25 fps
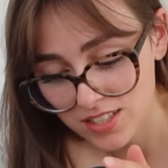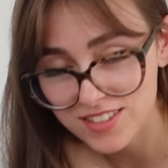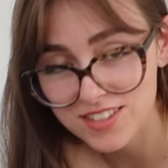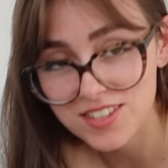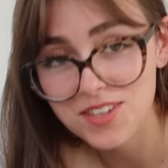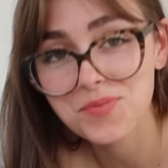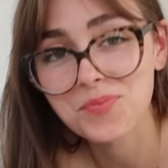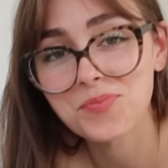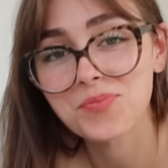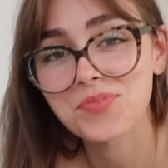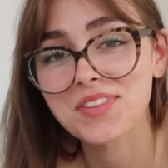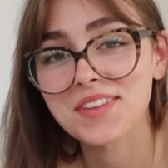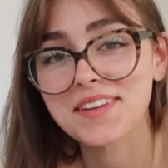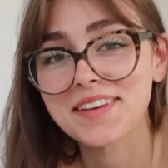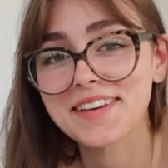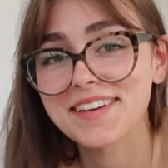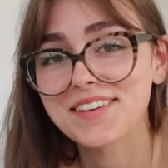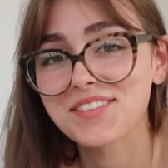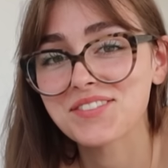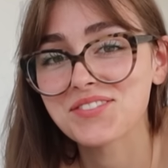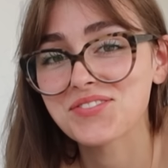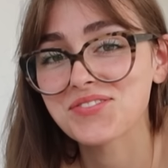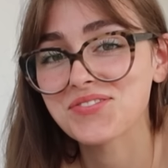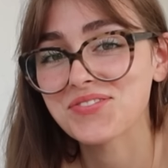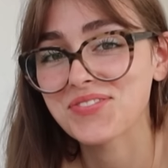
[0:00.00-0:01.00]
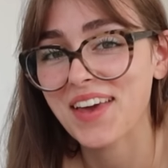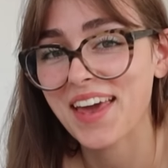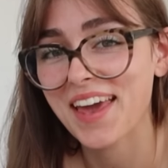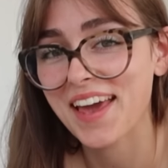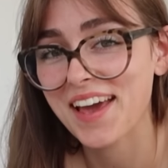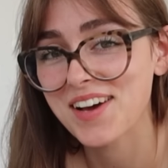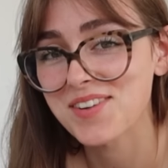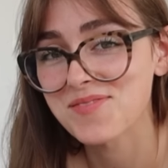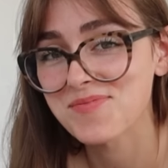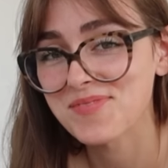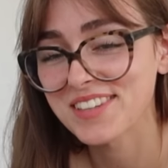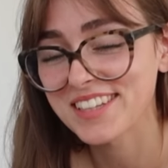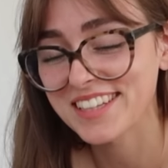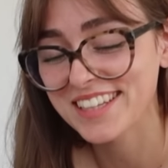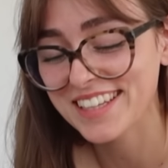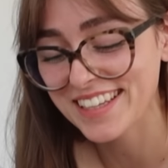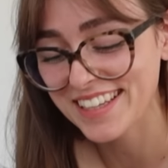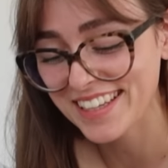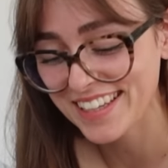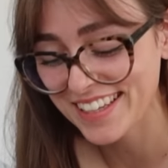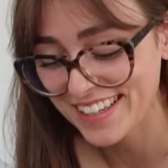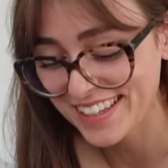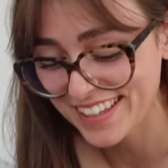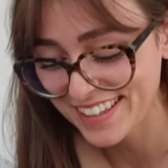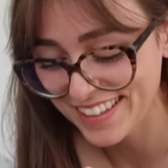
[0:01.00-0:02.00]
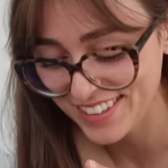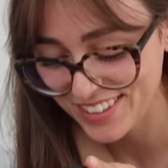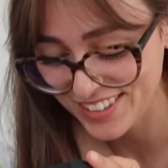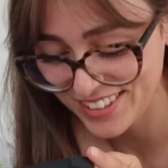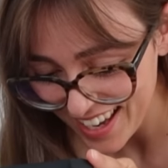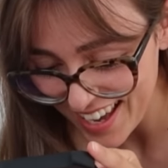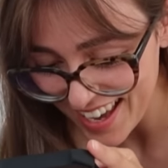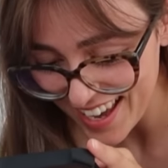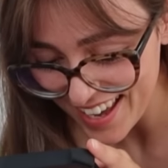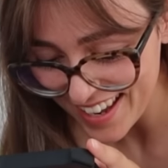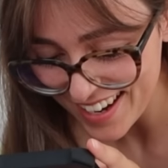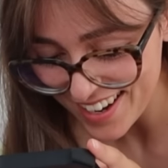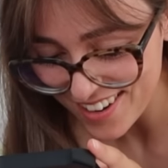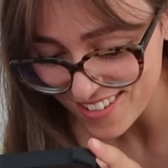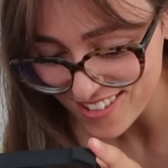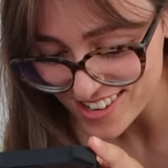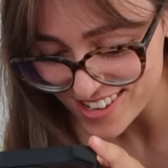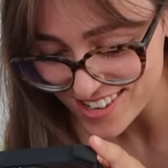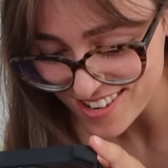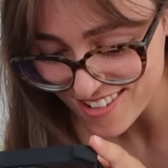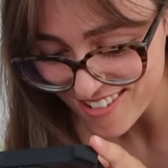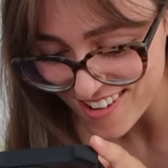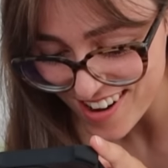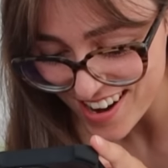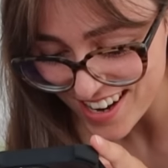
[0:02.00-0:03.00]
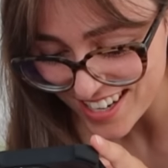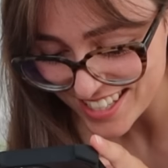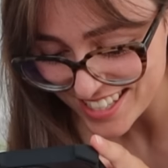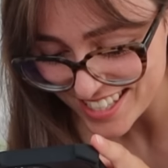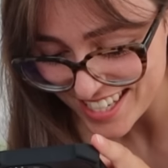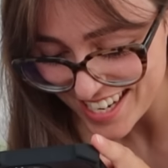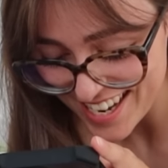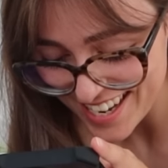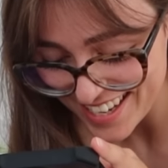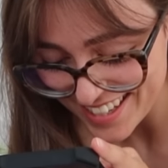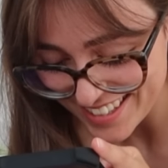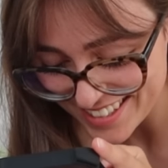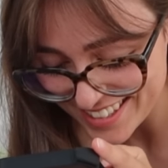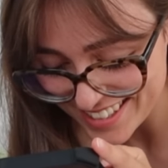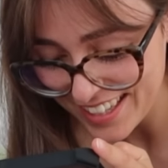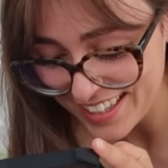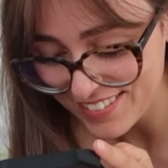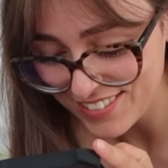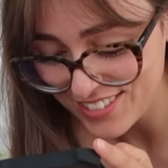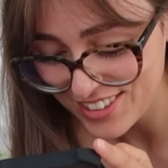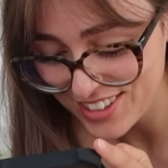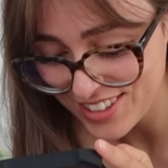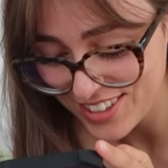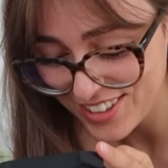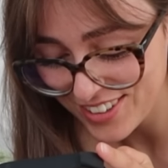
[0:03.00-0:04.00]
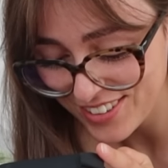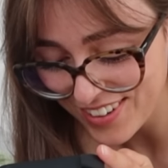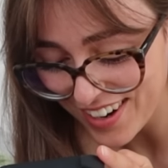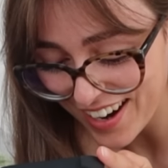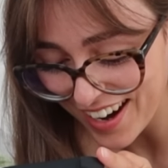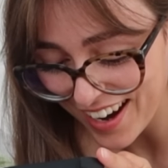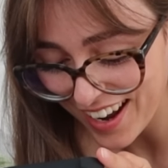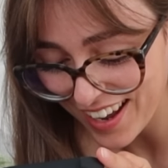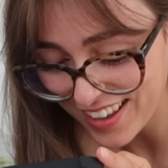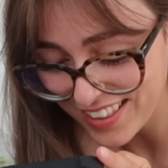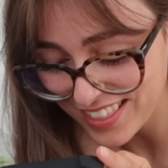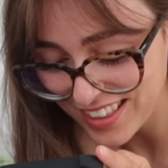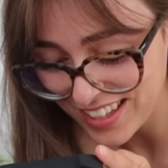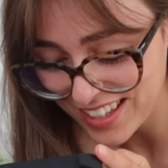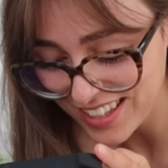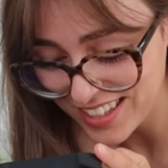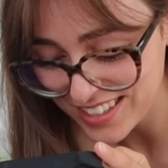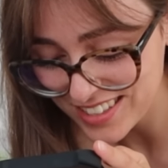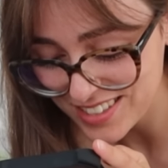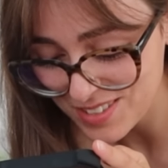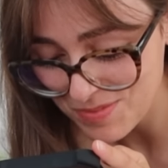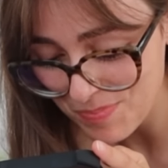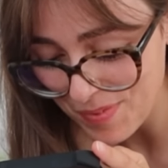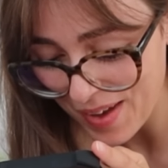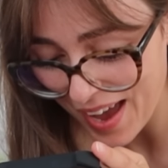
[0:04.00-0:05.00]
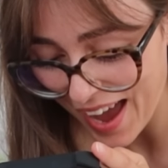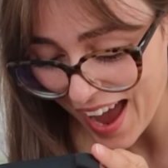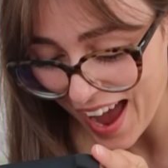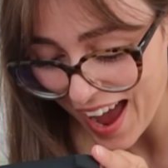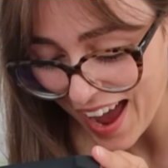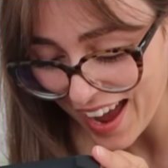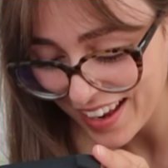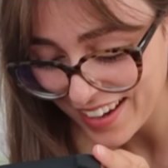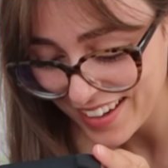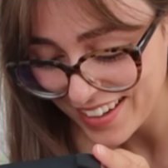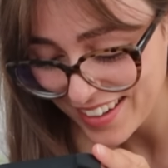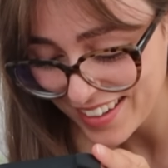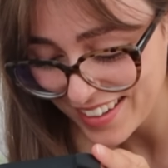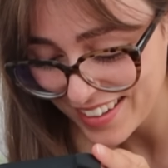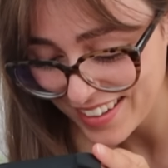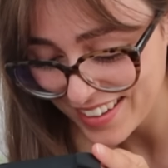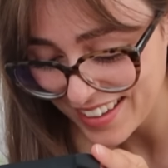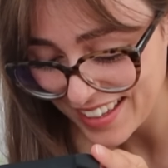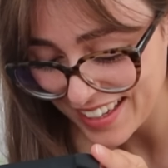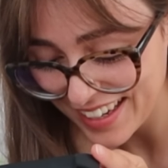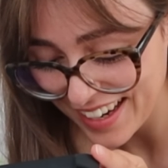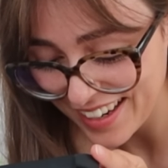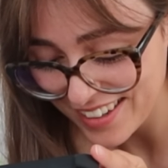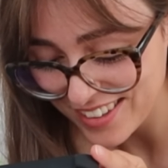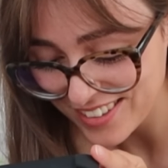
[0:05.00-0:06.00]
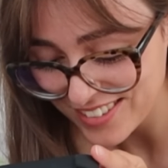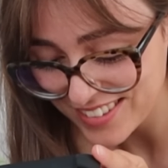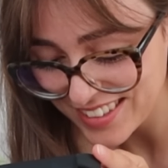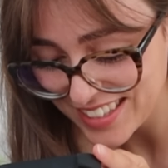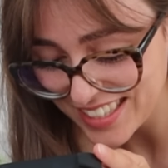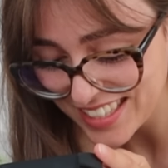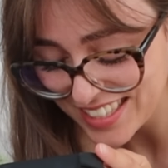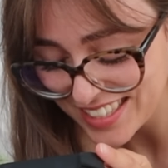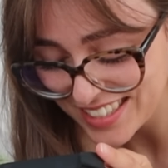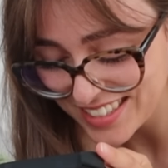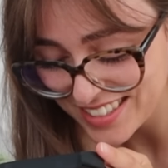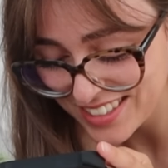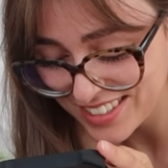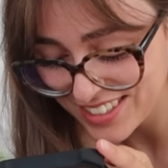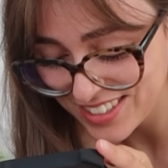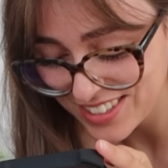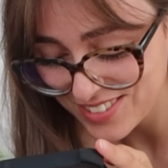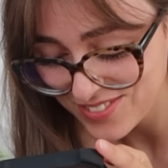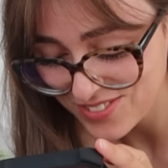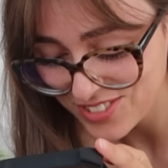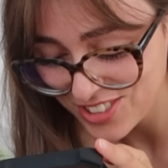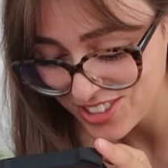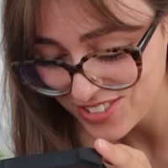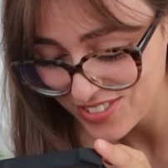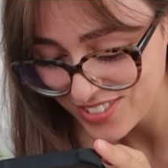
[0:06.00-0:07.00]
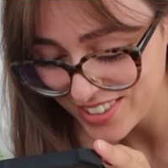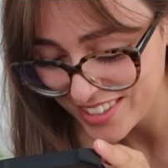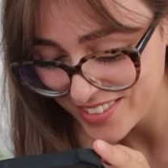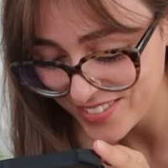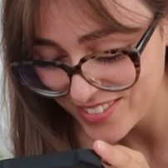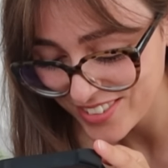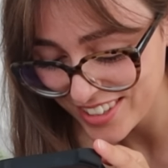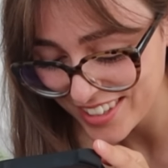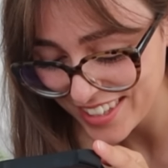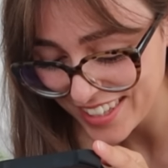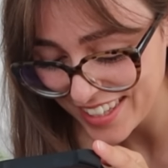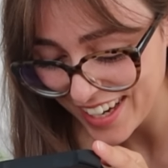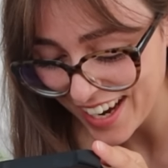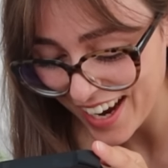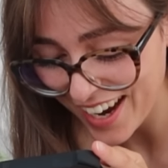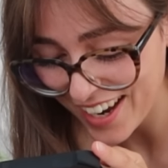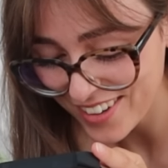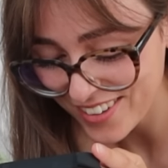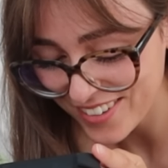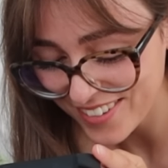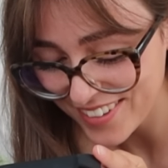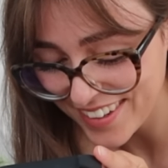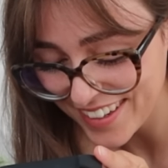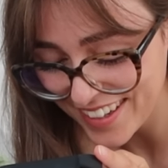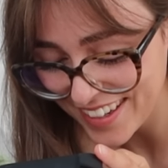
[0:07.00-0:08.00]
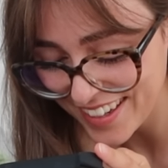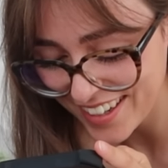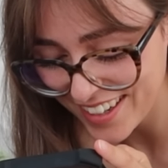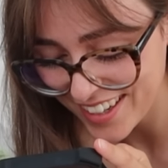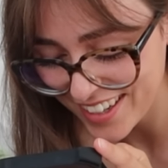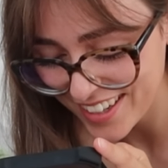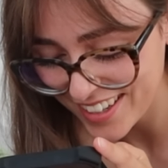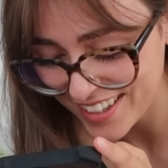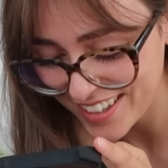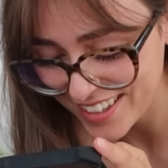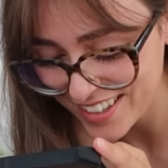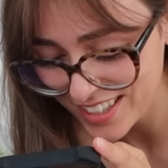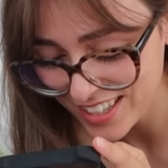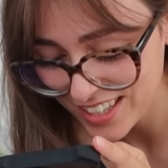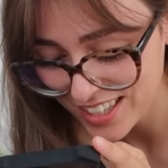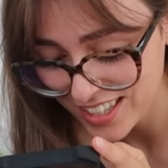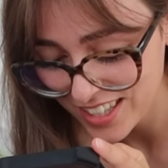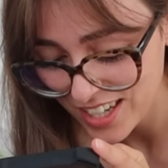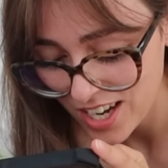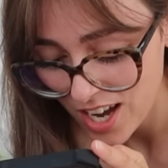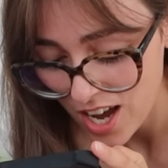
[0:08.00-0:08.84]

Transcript: Something Family, and I wanna watch it. Even though I think it's bad, like I don't think it's a good movie, but like I don't care.